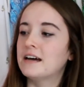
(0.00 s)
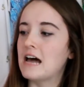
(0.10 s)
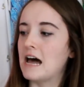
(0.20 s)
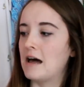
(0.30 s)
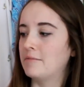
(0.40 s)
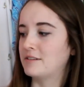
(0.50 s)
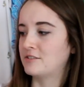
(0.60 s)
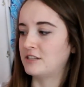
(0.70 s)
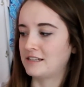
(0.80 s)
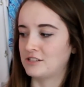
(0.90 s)
There's
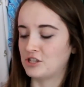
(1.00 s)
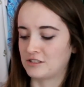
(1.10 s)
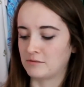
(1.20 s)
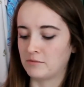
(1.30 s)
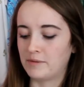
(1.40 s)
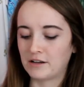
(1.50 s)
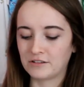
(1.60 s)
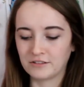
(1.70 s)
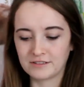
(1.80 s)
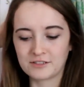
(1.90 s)
a nice adjustable
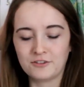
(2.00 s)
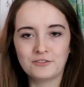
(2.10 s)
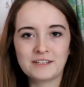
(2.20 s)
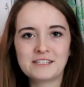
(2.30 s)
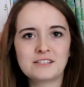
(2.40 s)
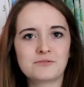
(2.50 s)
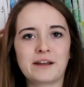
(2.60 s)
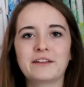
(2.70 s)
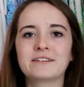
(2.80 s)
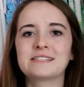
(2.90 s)
buckle. So this is a
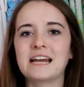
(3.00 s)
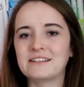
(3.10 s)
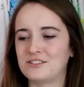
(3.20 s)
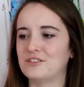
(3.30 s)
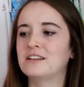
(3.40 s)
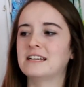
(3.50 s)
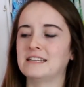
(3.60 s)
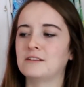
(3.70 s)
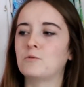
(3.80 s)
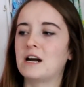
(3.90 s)
regular size. You can
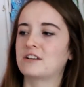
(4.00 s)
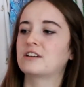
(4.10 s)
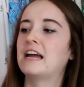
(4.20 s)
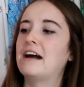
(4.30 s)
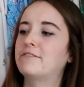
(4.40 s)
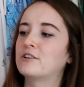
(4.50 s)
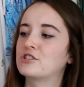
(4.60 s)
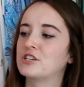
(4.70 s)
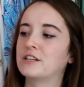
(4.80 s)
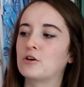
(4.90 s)
get the wider calf
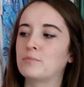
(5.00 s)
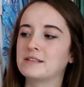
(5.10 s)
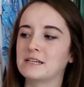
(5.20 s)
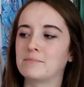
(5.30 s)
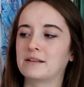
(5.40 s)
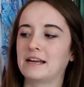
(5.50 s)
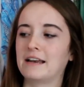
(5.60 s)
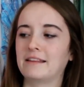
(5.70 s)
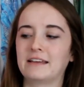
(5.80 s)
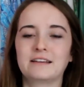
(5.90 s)
version that opens up and kind
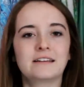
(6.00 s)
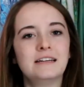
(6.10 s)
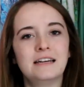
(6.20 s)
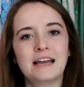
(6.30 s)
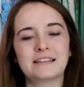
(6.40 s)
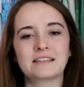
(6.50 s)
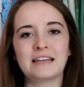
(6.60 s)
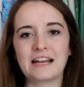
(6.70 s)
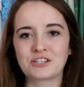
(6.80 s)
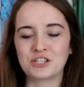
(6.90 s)
of has a
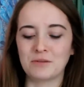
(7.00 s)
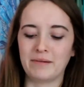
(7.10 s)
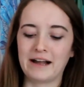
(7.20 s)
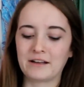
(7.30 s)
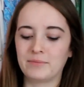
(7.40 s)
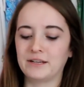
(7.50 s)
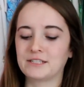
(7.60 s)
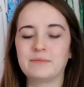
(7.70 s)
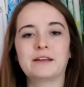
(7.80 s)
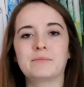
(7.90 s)
latch in the back a bit
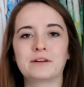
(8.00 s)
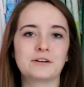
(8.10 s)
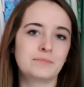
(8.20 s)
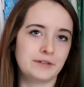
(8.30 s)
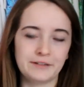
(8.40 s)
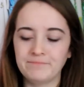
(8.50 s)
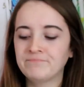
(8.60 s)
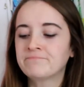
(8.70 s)
to make it bigger, but